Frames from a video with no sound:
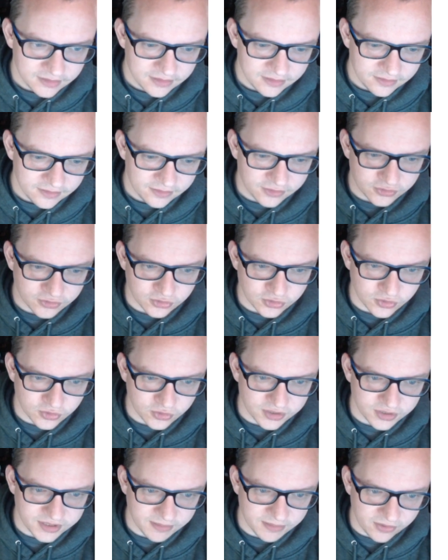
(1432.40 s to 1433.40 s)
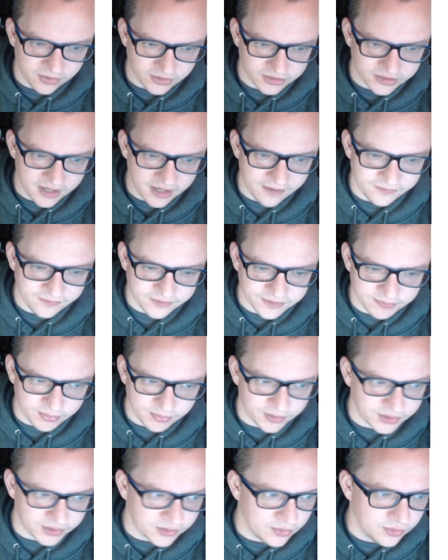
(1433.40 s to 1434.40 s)
This will show you some of her stuff. It's
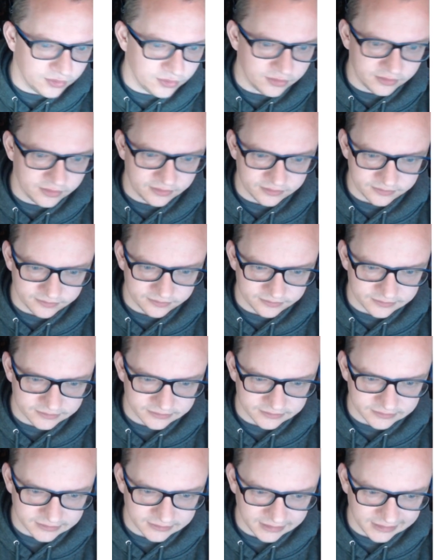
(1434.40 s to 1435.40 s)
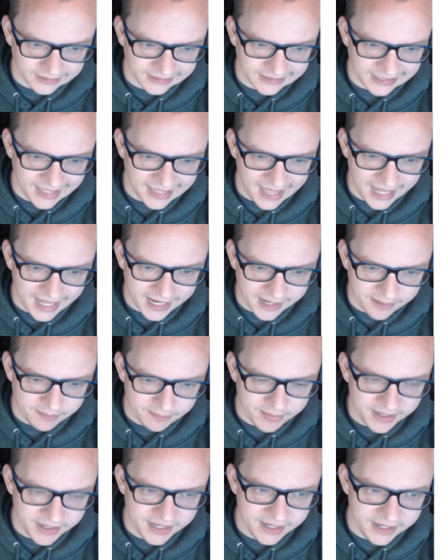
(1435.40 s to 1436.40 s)
pretty cool. Let it
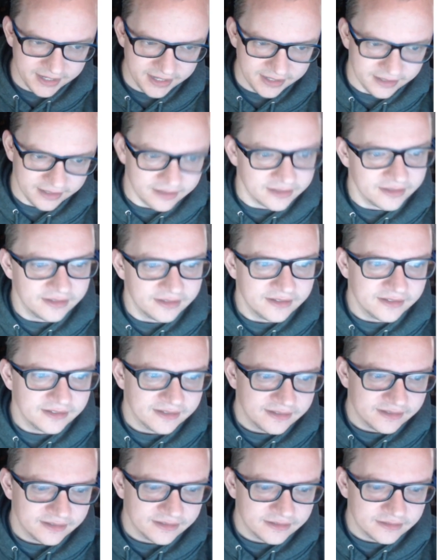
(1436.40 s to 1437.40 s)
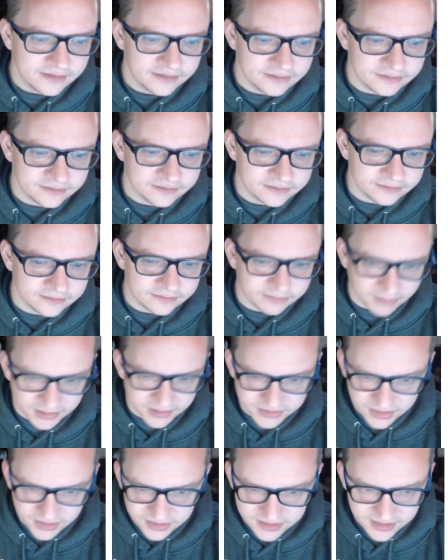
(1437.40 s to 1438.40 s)
be. My
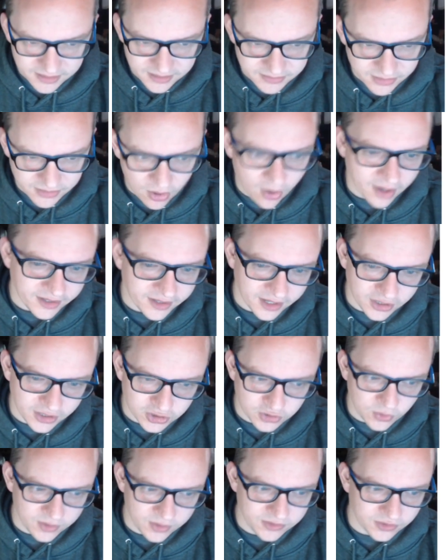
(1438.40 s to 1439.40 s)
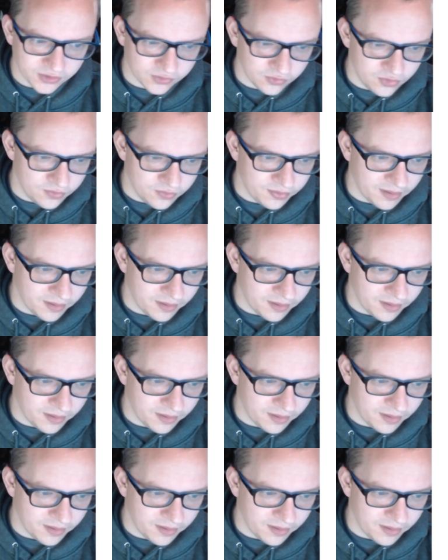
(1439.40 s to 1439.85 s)
son's name's... I got to join the group.